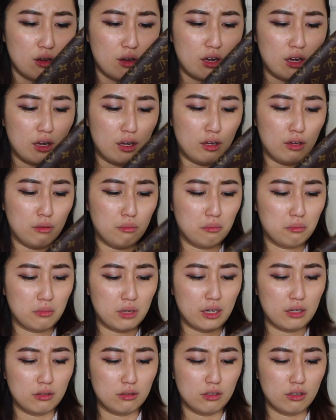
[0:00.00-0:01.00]

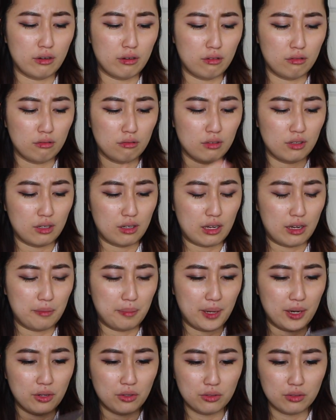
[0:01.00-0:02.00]
I don't know.
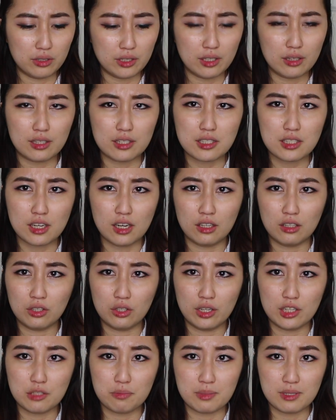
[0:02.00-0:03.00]
Apparently this
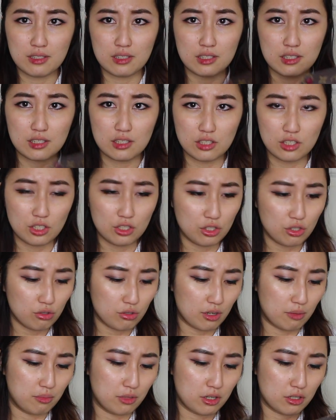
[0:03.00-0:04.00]
color has been discontinued.
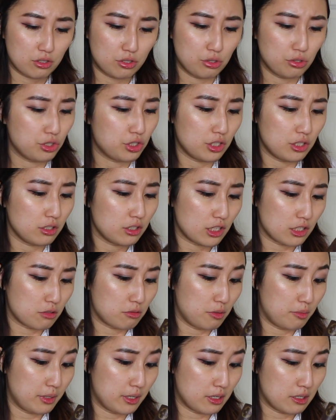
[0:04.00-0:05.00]
I'm not too sure. That's
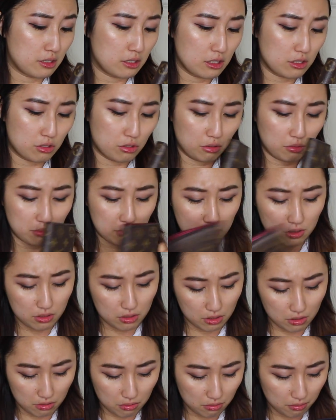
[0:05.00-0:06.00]
what my essay told me,
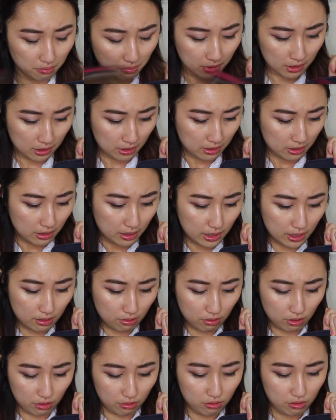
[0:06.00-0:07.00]
so I
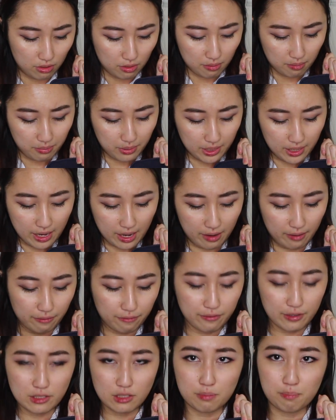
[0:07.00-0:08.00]
don't know. But yeah, it
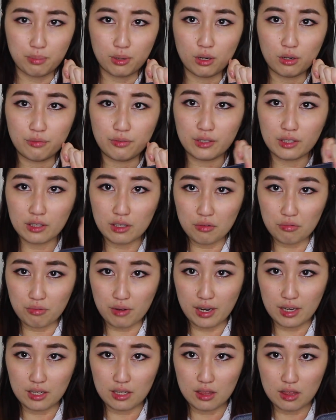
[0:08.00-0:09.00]
fits perfectly
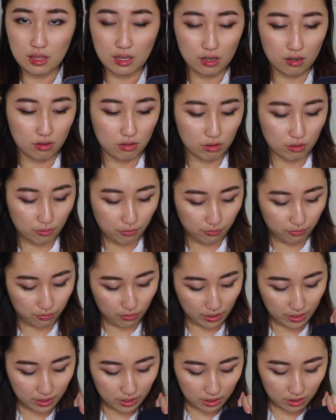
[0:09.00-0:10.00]
right in there in the
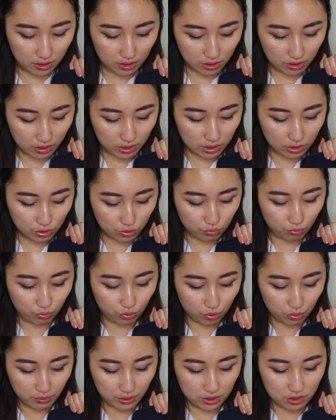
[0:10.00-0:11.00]
front, and there is
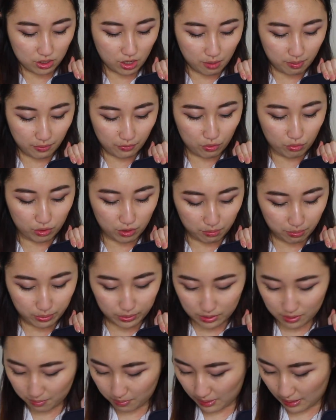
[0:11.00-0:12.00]
room on top if you want to
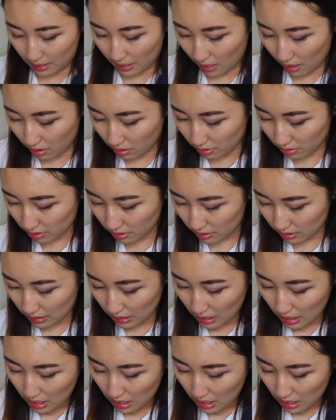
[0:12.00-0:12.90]
put something else.